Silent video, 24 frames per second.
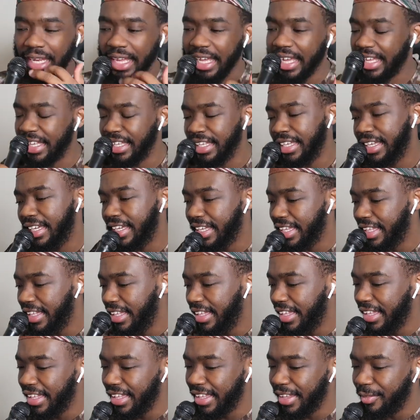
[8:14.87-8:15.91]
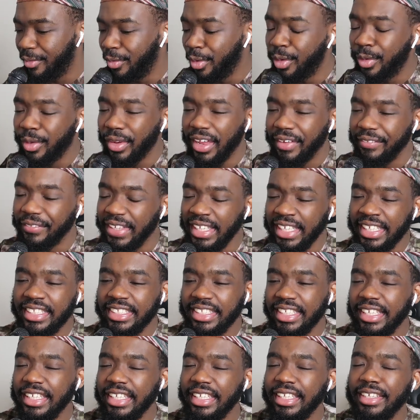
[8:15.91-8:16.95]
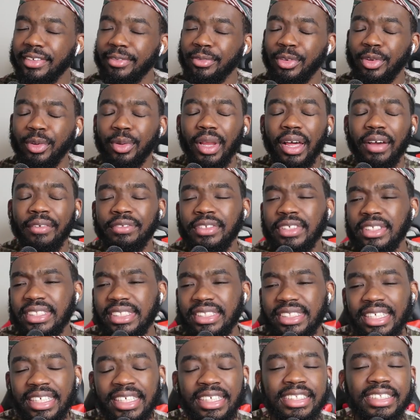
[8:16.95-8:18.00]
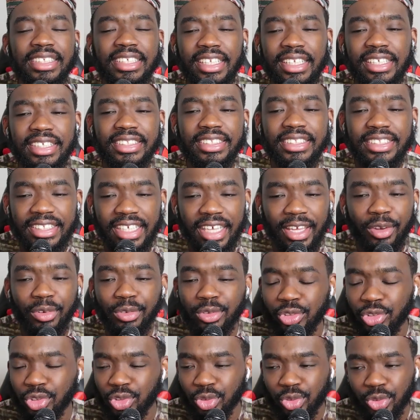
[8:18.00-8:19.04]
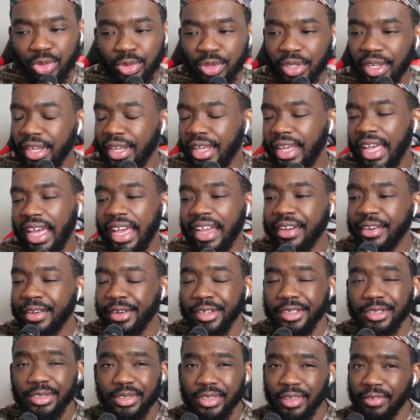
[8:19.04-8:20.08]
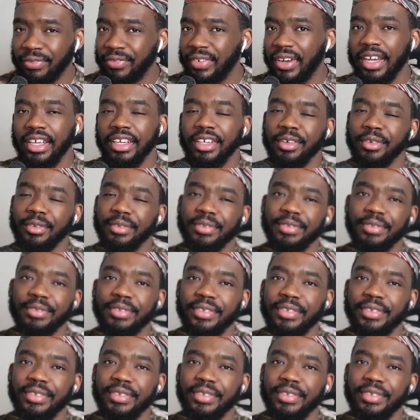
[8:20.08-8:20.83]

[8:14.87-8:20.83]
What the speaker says: Like, we could have just easily scaled through and going to the final.